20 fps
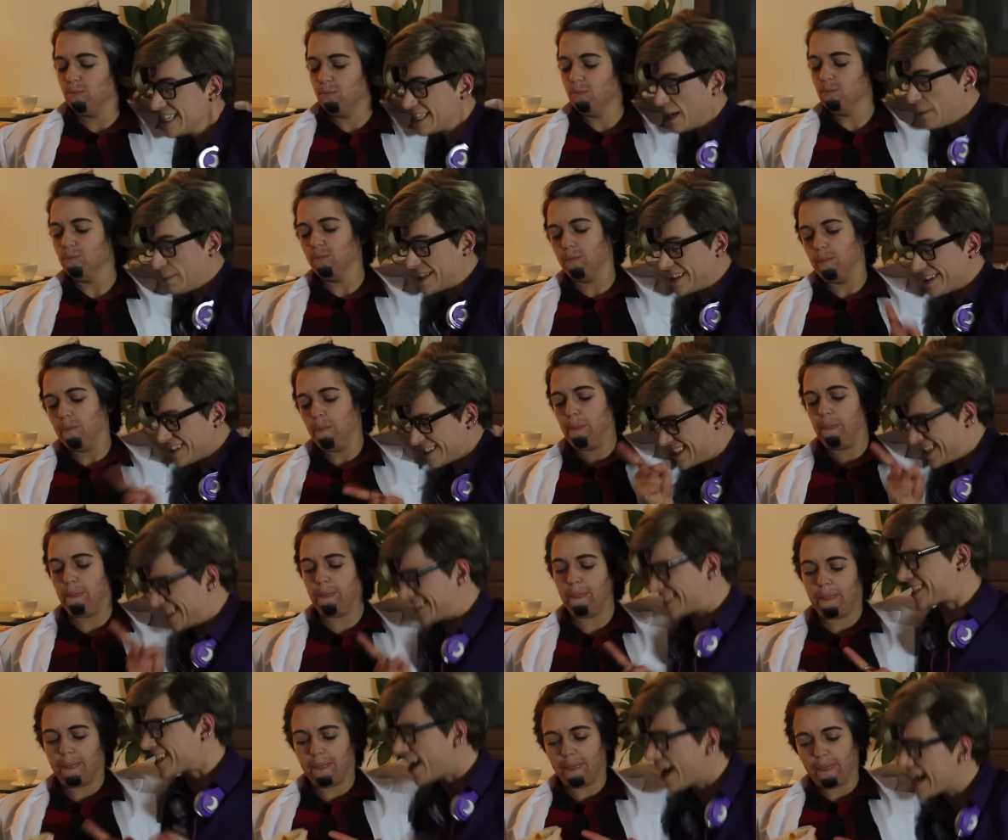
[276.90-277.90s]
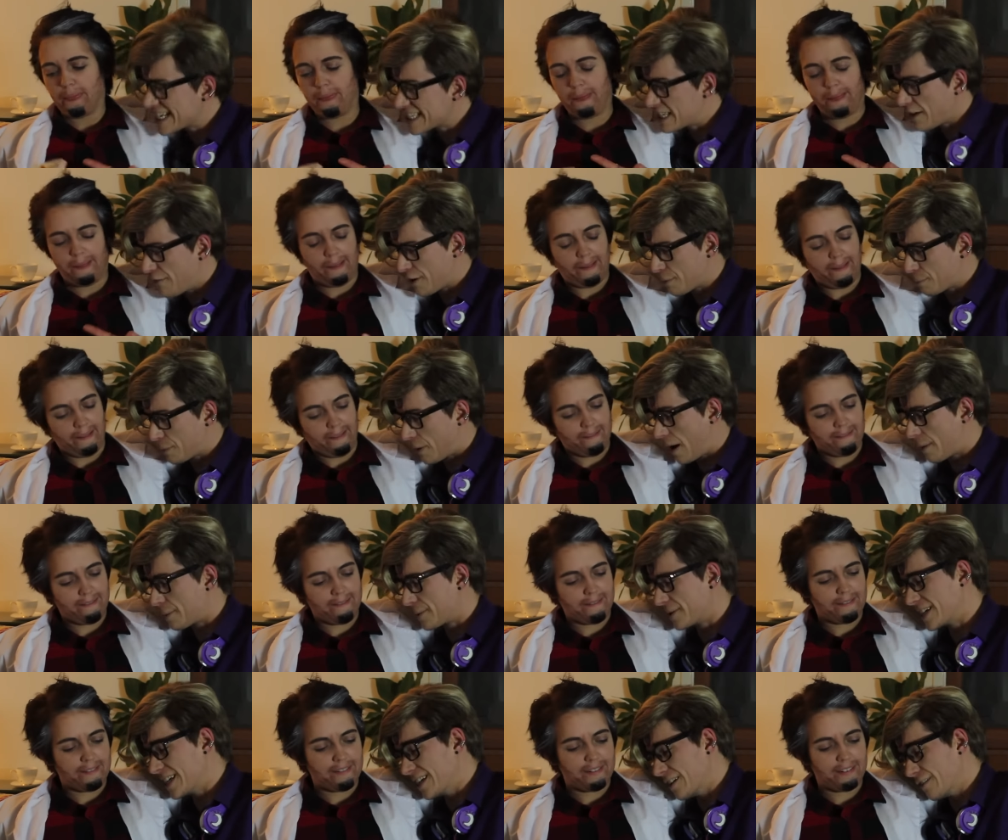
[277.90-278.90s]
Speaker 1: Tell me the scientific
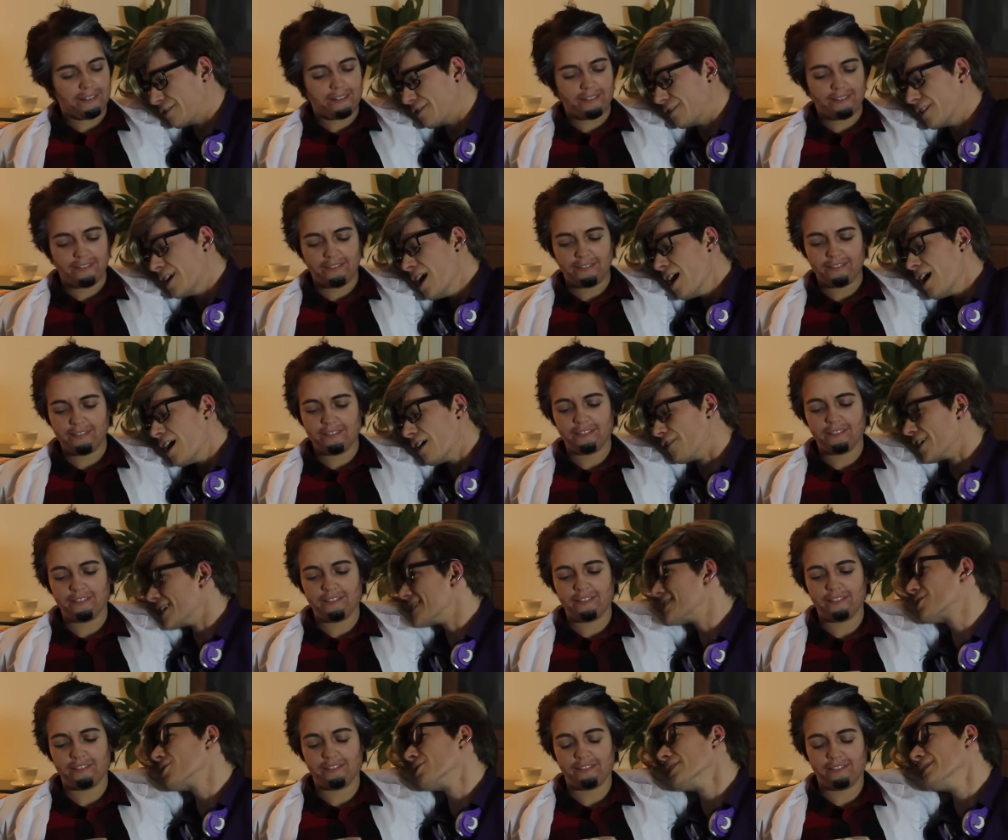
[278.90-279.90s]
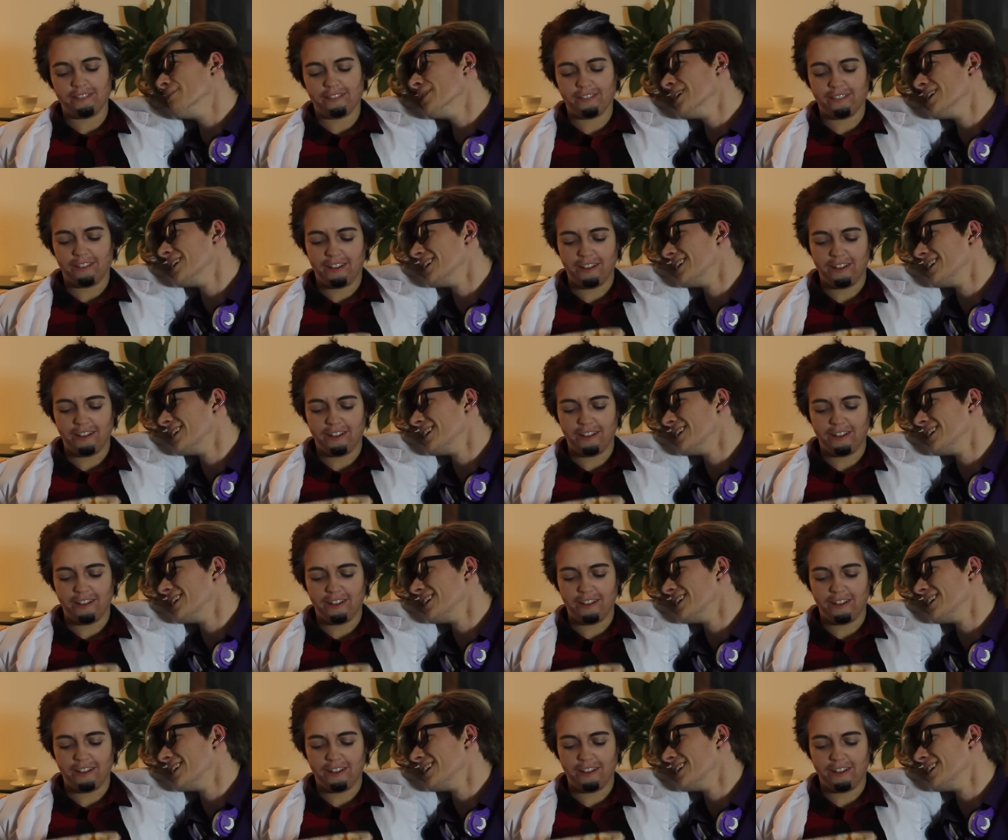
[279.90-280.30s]
property of ice cream.